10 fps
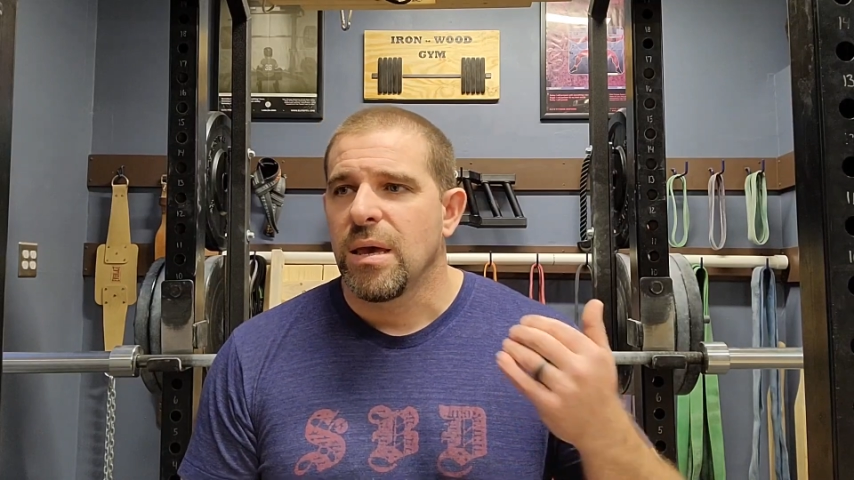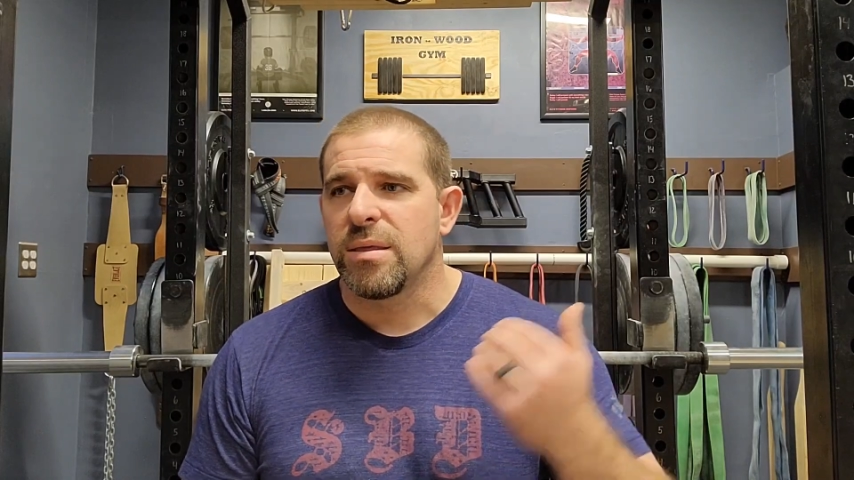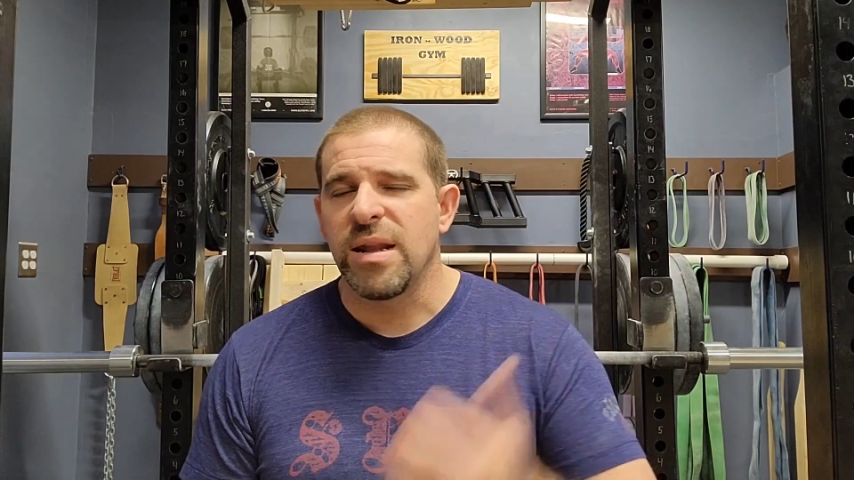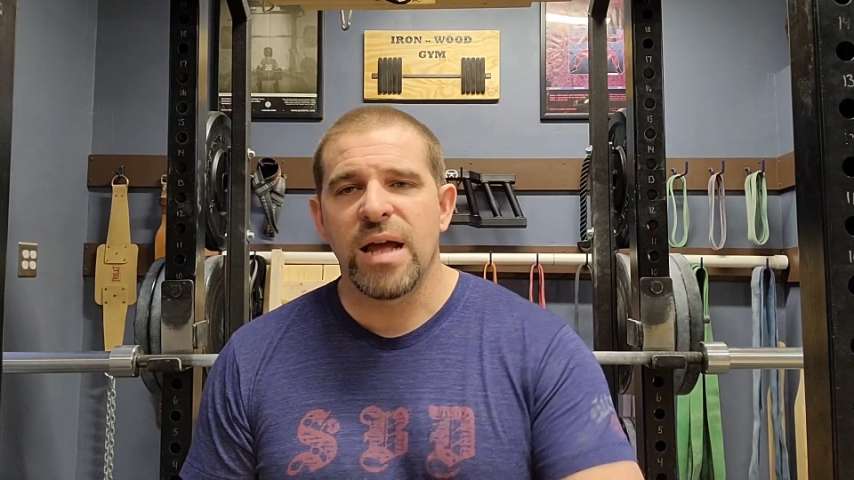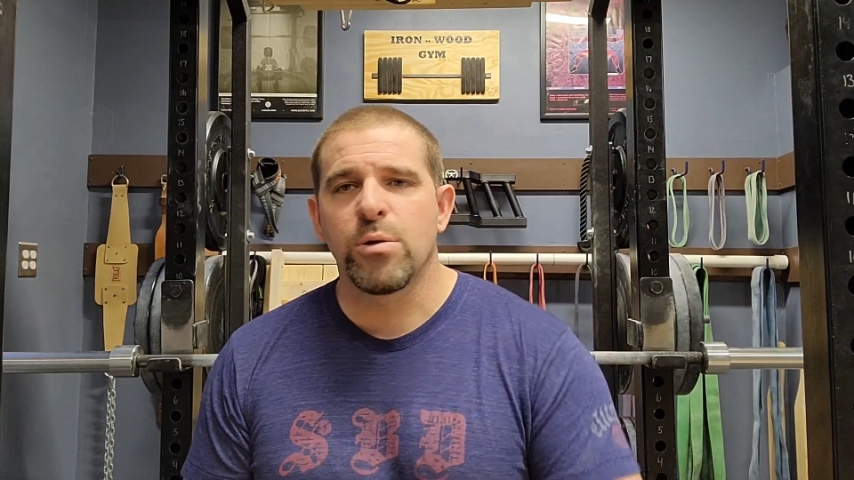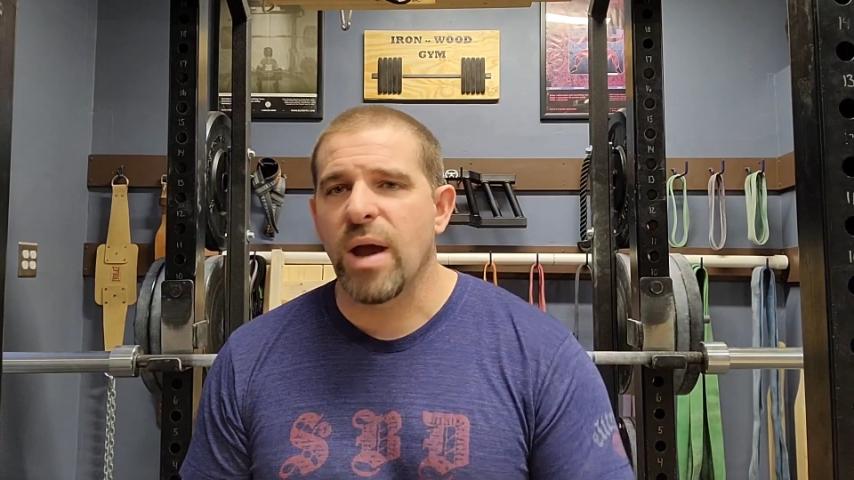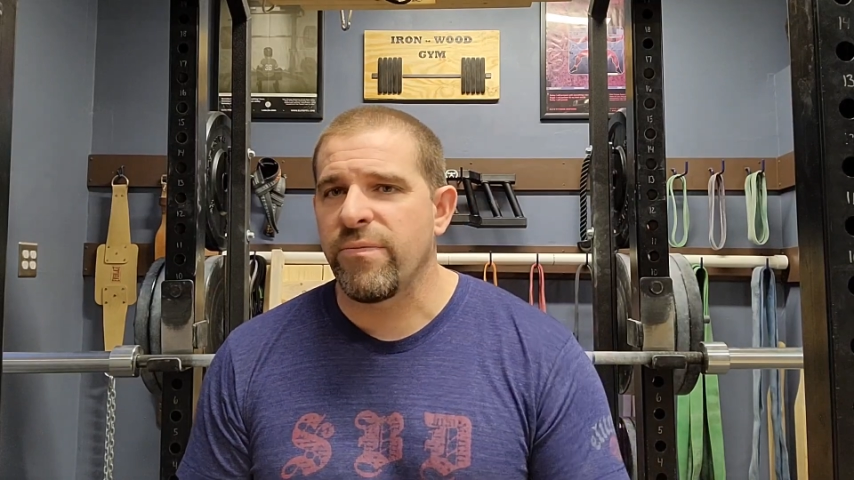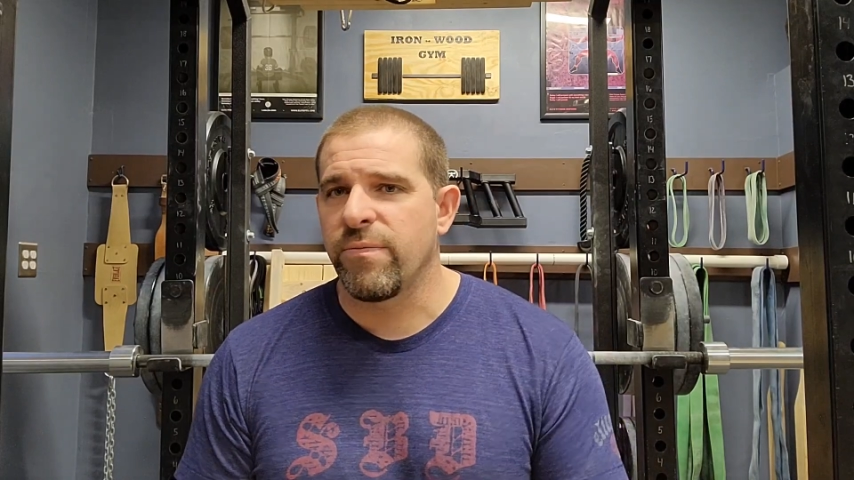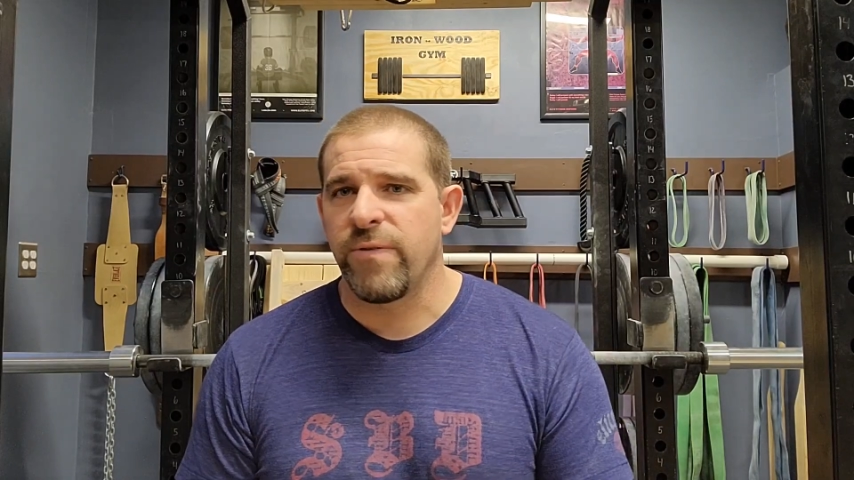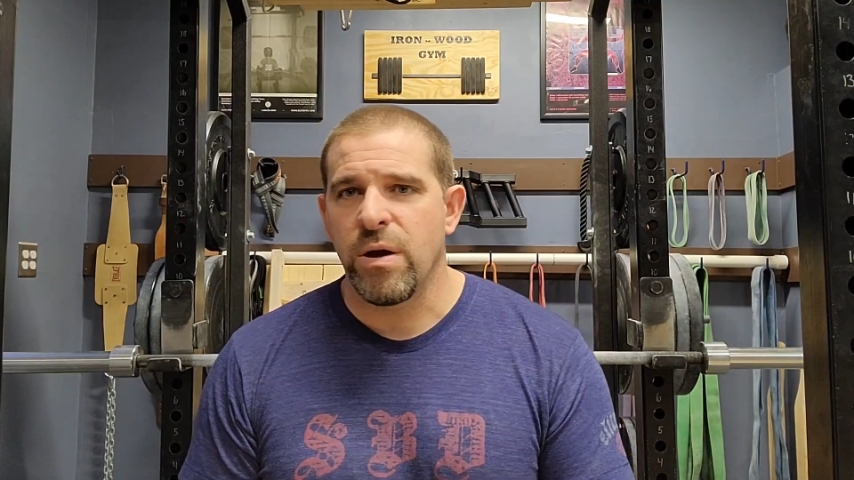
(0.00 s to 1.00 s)
Then I'd grab
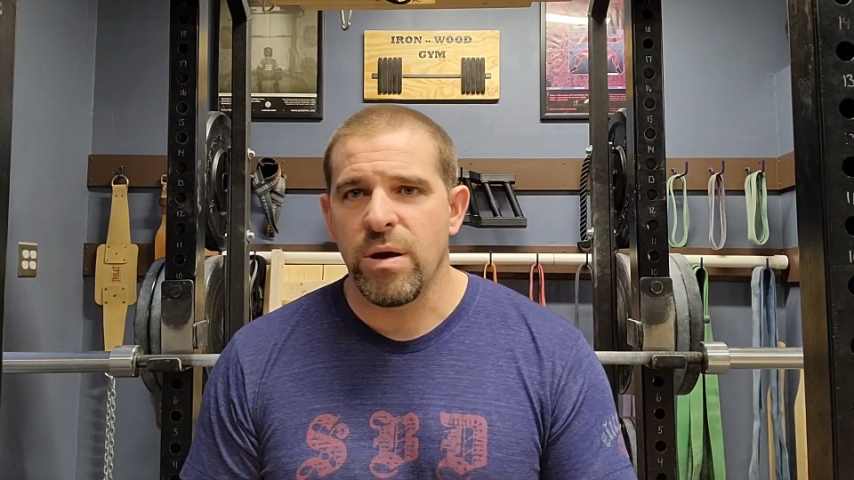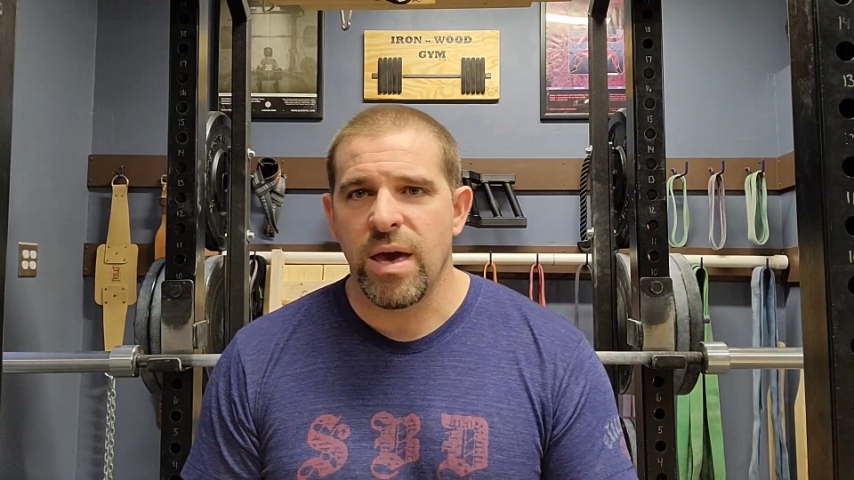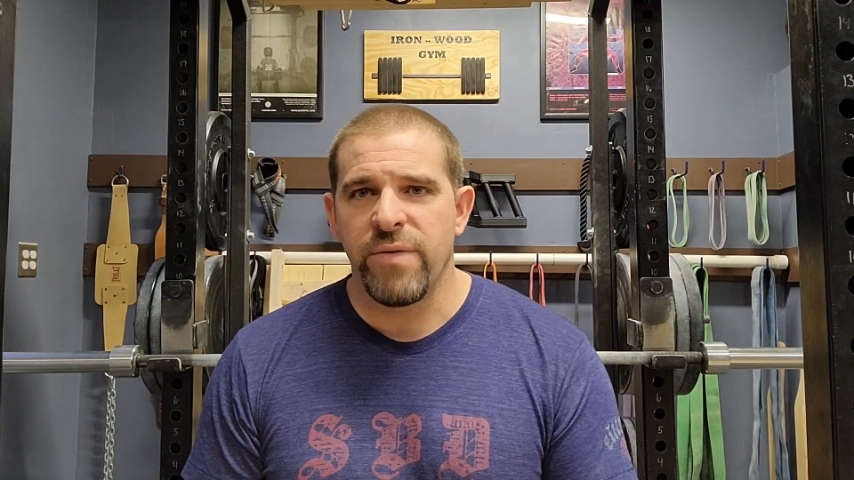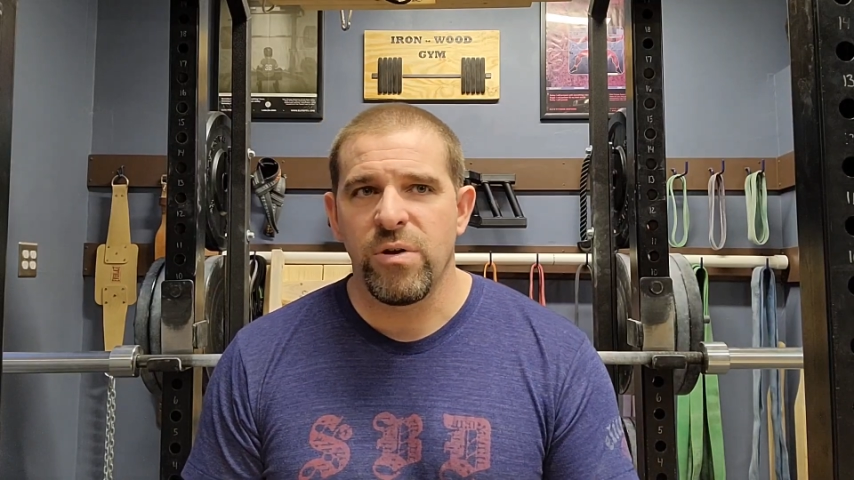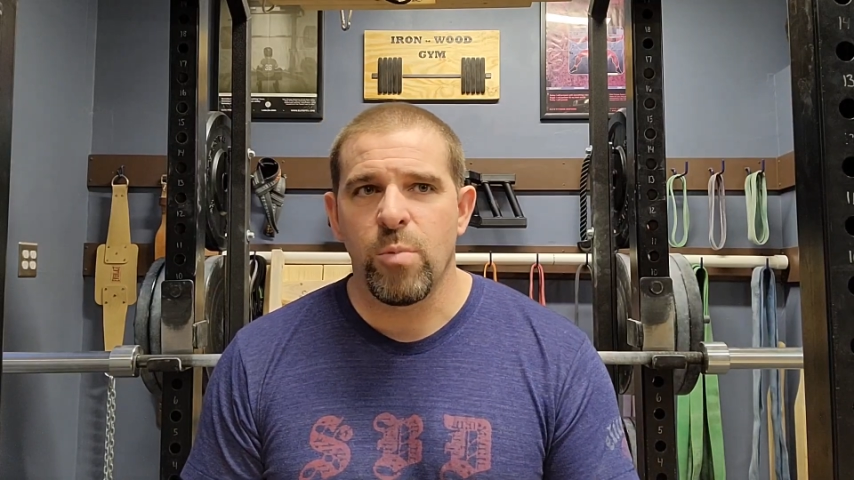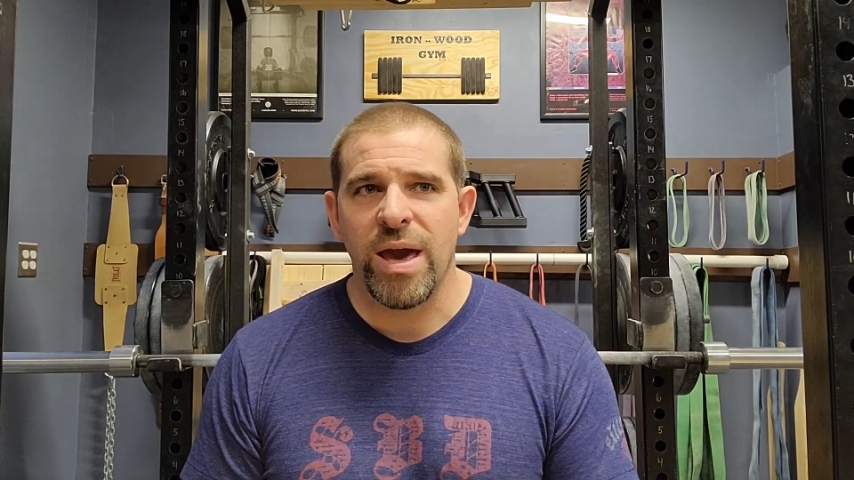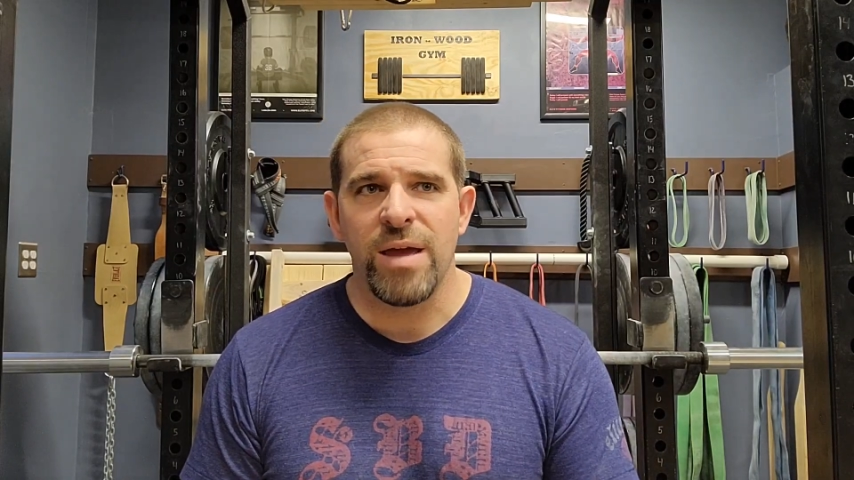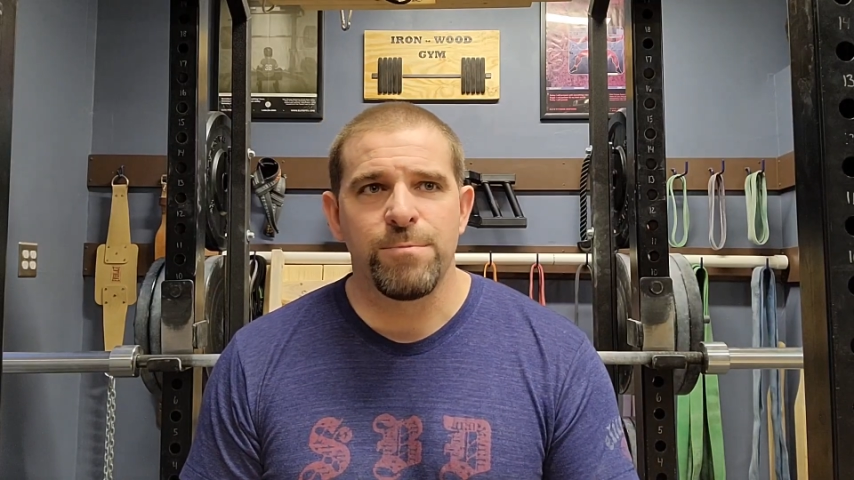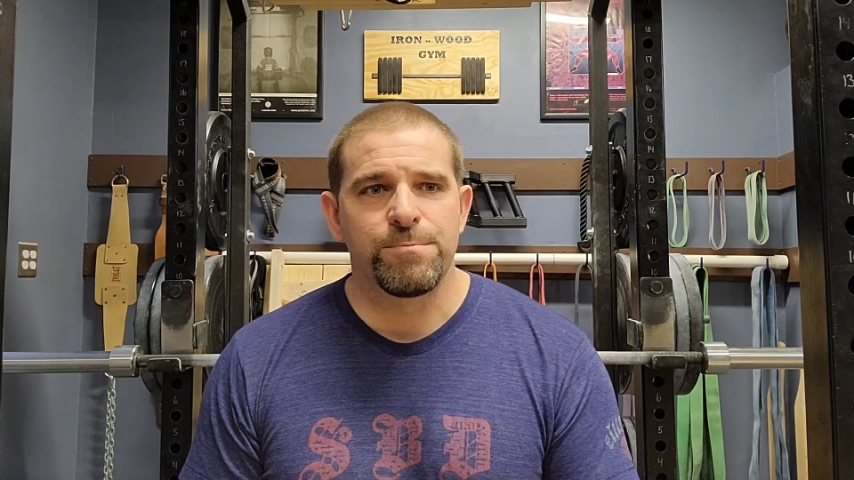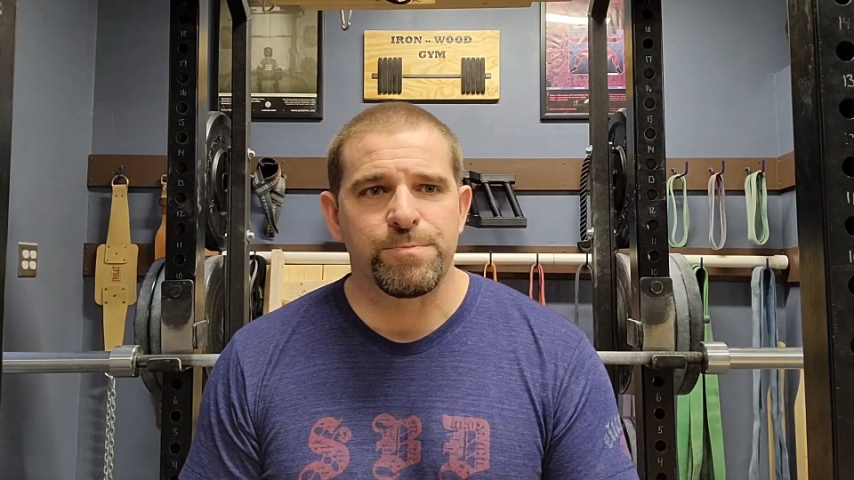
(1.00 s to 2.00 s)
a very heavy weight,